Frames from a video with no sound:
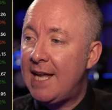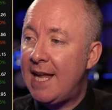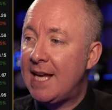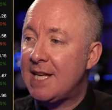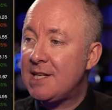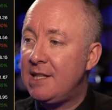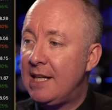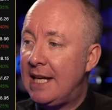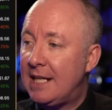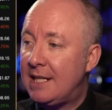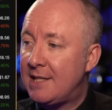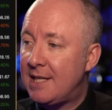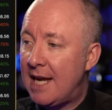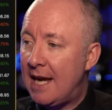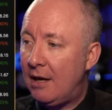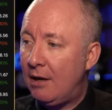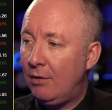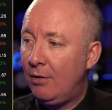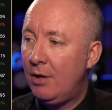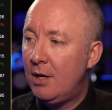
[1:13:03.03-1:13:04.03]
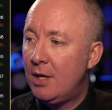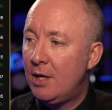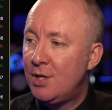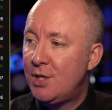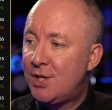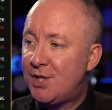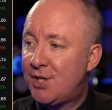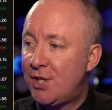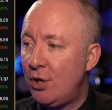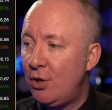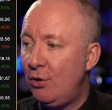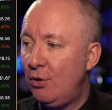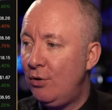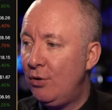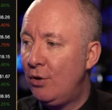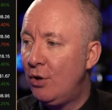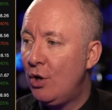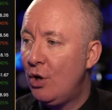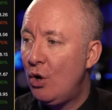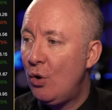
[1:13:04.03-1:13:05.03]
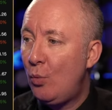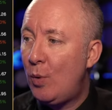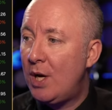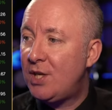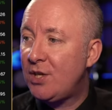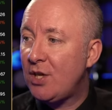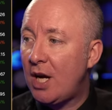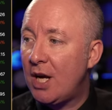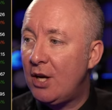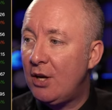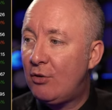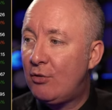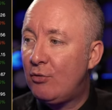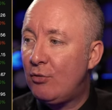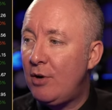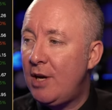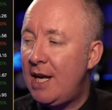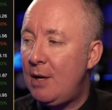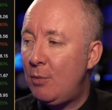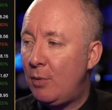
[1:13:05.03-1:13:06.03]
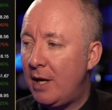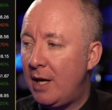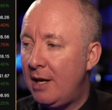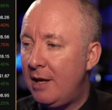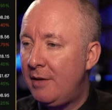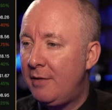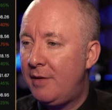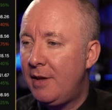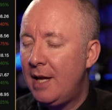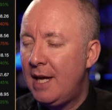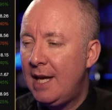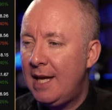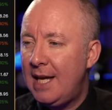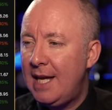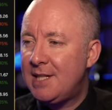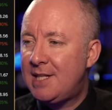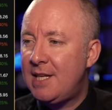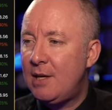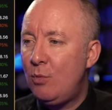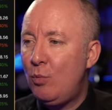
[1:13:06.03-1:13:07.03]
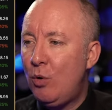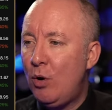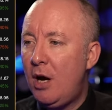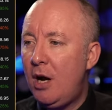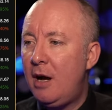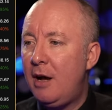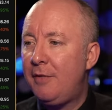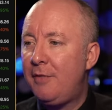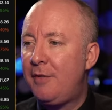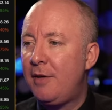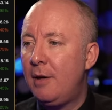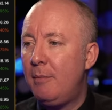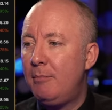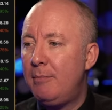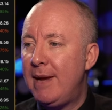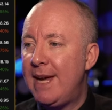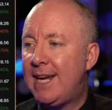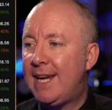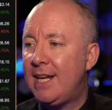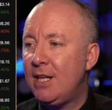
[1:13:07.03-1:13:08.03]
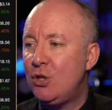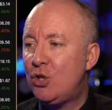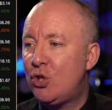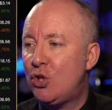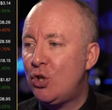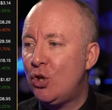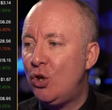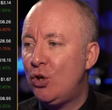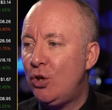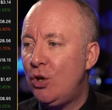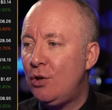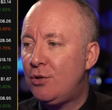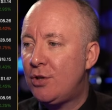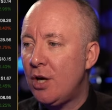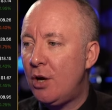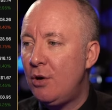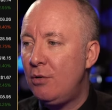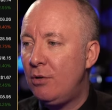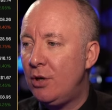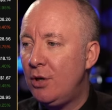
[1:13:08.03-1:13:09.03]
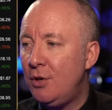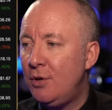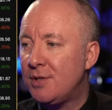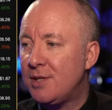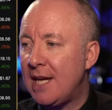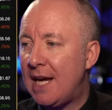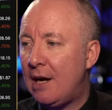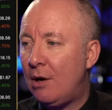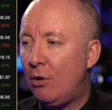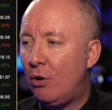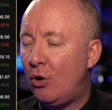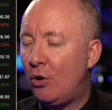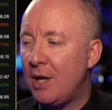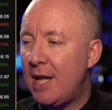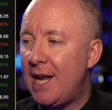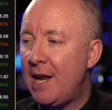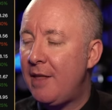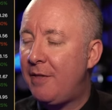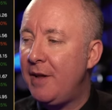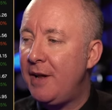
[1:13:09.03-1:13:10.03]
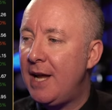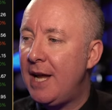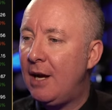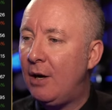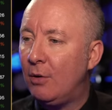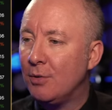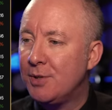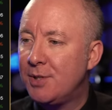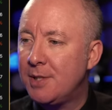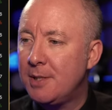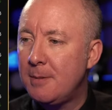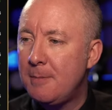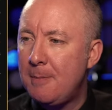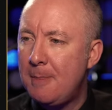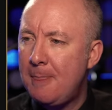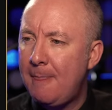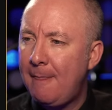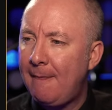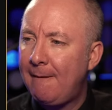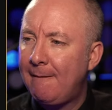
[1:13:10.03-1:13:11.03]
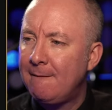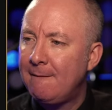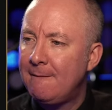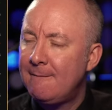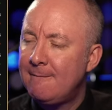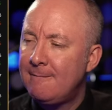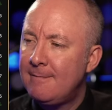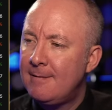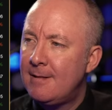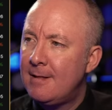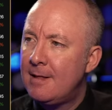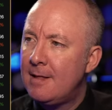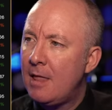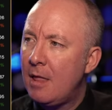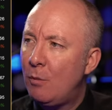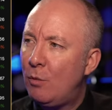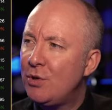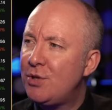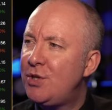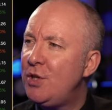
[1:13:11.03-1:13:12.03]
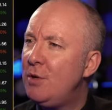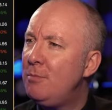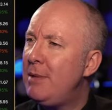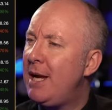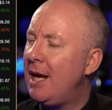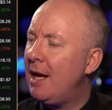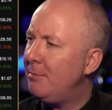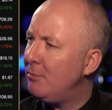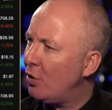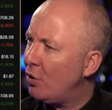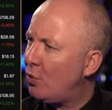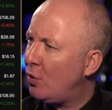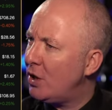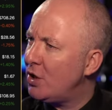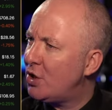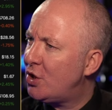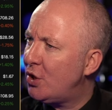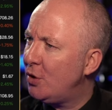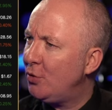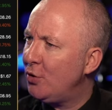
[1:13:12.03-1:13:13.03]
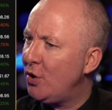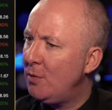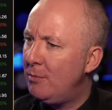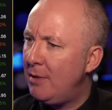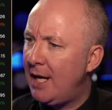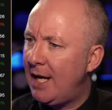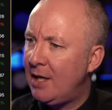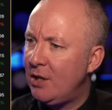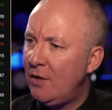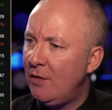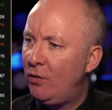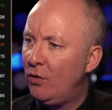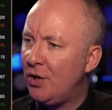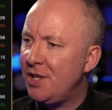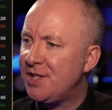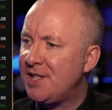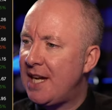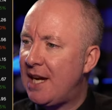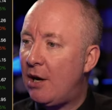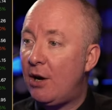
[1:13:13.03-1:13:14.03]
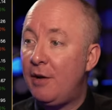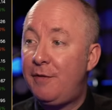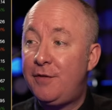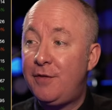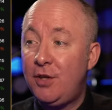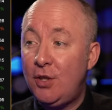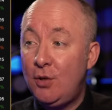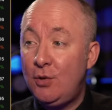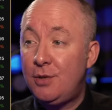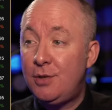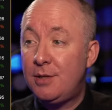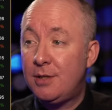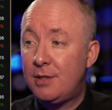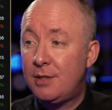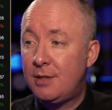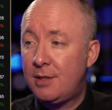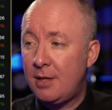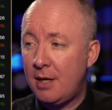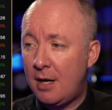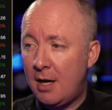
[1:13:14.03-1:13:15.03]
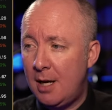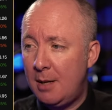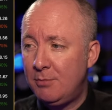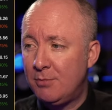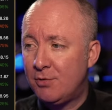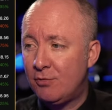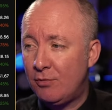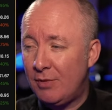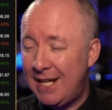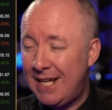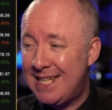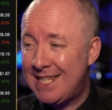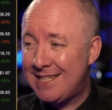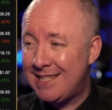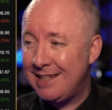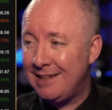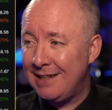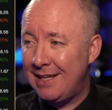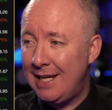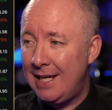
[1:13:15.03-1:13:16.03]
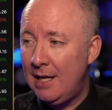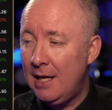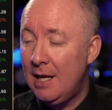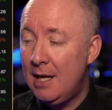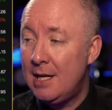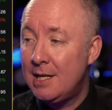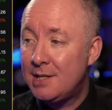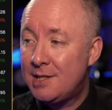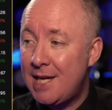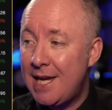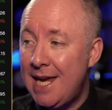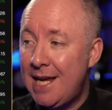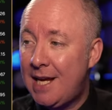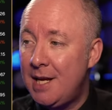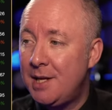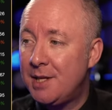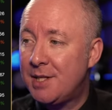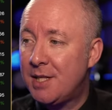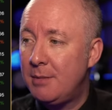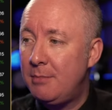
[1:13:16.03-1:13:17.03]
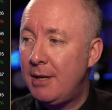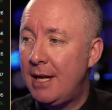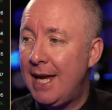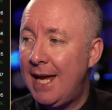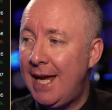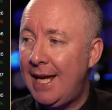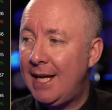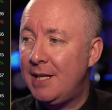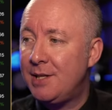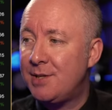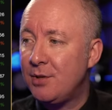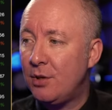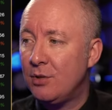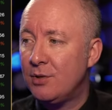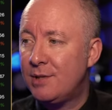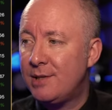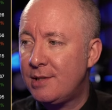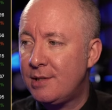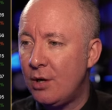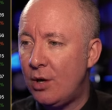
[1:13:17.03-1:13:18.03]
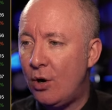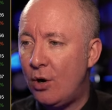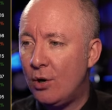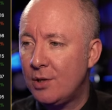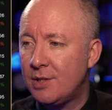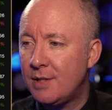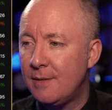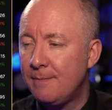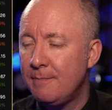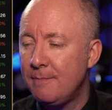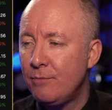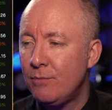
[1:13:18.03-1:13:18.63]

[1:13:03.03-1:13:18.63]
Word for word: next leg down soon, which I agree with. Is it worth making sure you don't lose out on anything else? What do you mean? I'm not quite sure what you mean. You've lost out a few times recently taking some hits on stocks,